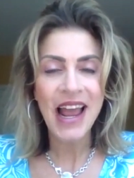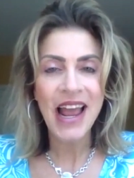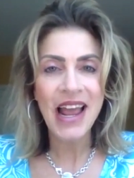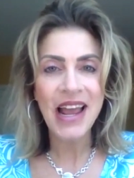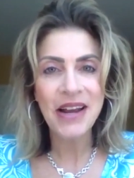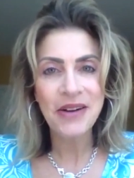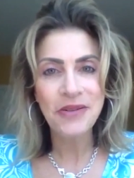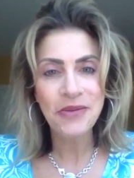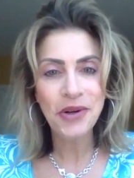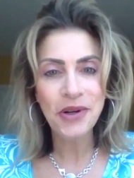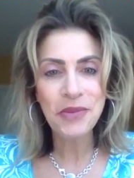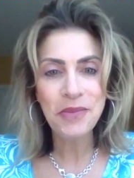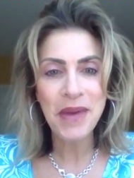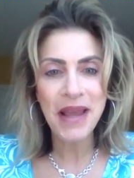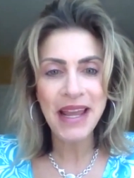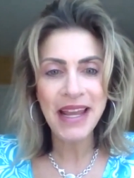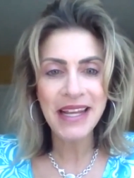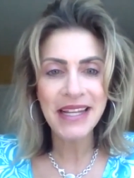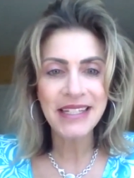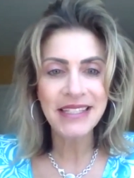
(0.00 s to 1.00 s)
Edward
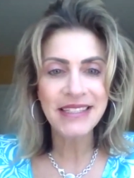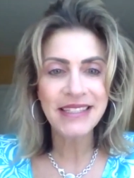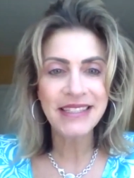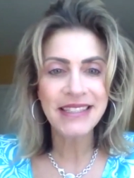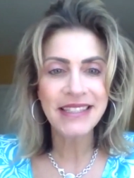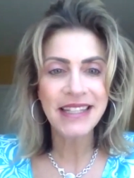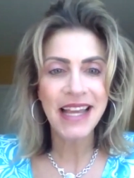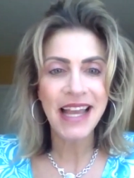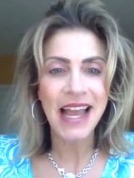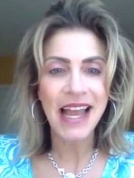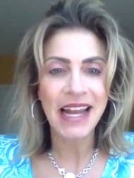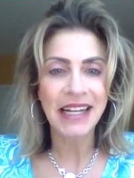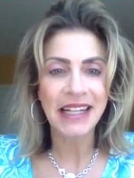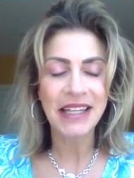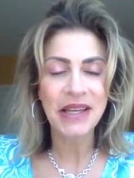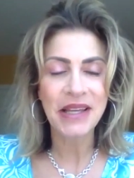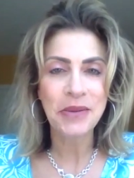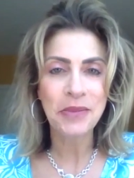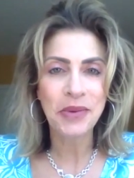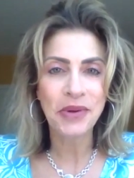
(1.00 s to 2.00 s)
Mays, and
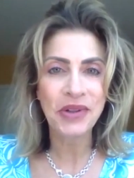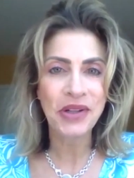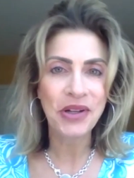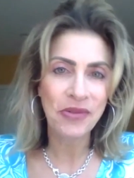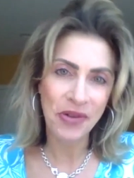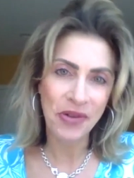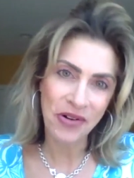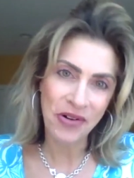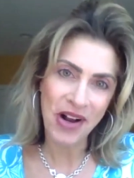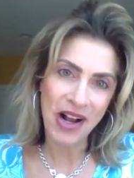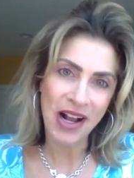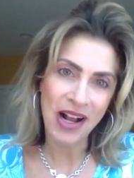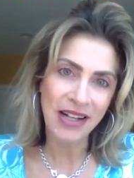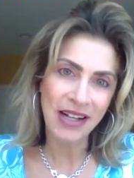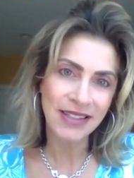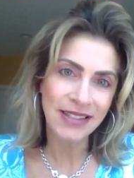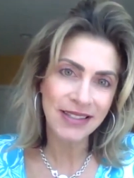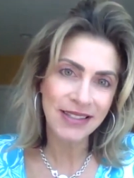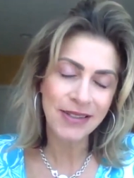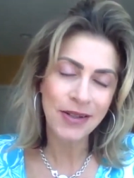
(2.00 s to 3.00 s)
Kimberly
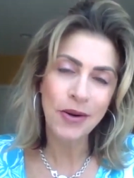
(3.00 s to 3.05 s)
Rojas.